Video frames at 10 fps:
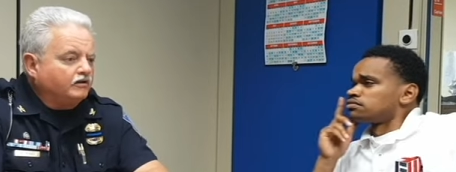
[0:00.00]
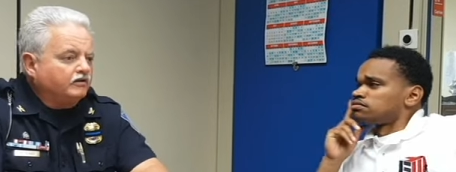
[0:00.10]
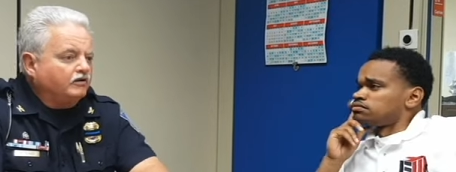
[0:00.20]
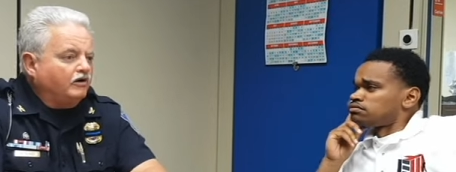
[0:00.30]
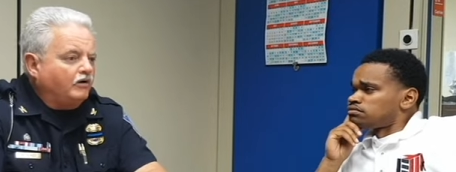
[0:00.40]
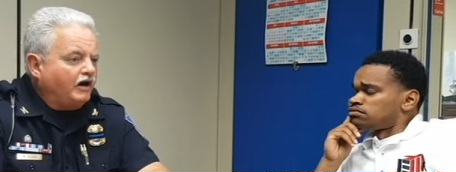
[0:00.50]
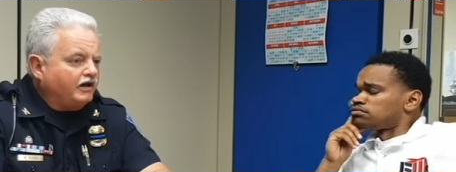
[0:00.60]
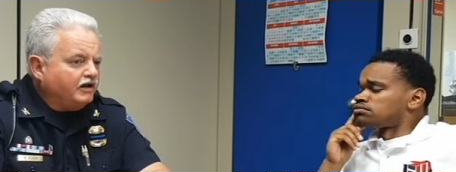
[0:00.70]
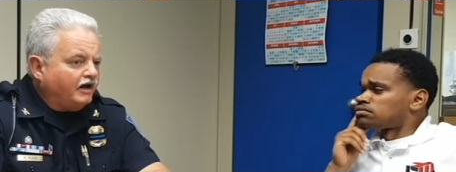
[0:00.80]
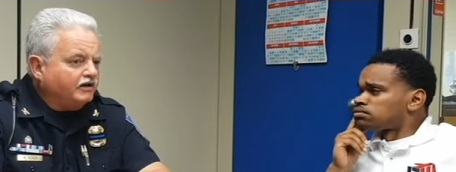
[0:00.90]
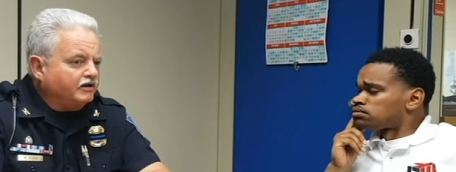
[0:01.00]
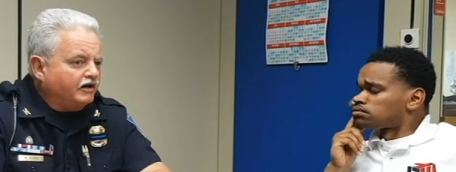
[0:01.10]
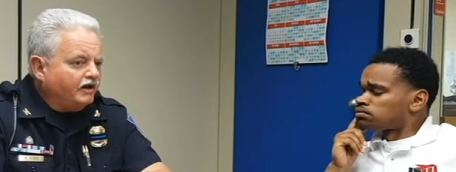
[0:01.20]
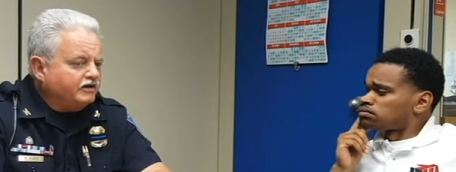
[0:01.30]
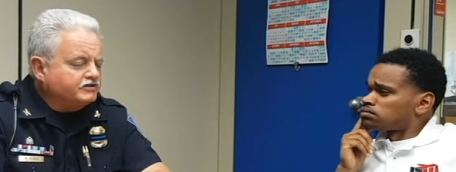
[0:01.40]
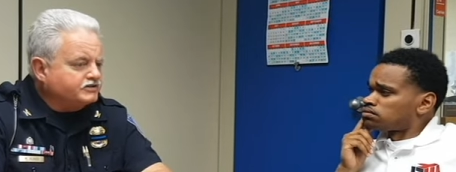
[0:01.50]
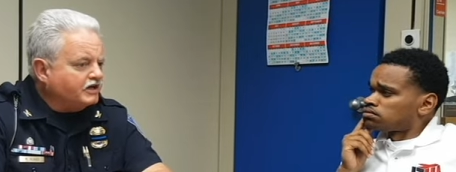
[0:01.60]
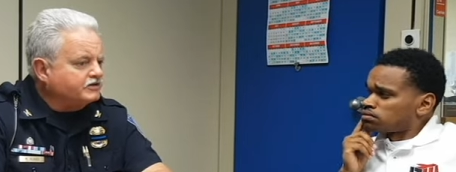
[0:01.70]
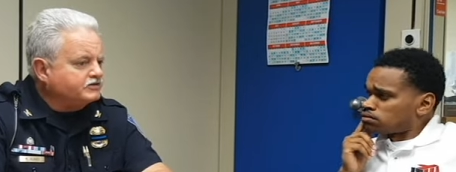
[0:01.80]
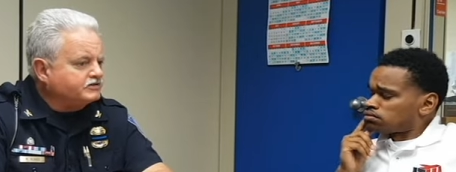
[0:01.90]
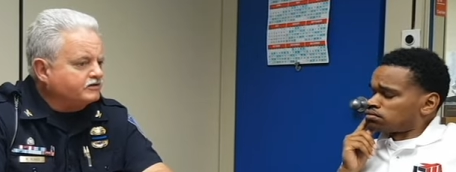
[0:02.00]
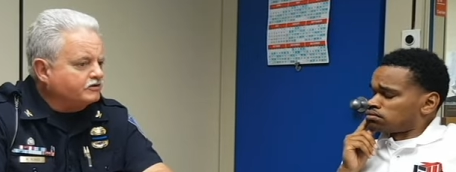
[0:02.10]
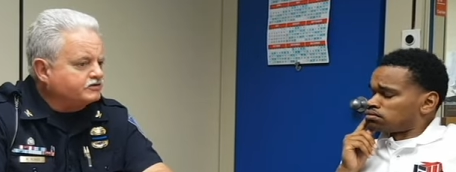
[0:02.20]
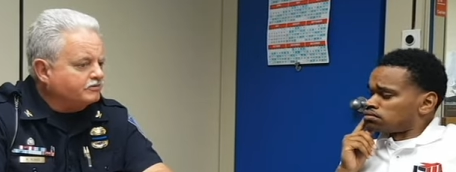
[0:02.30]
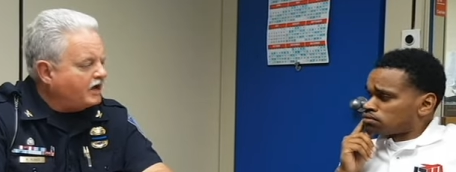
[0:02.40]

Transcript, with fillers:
Speaker 1: You know, I, I, I can sense there's some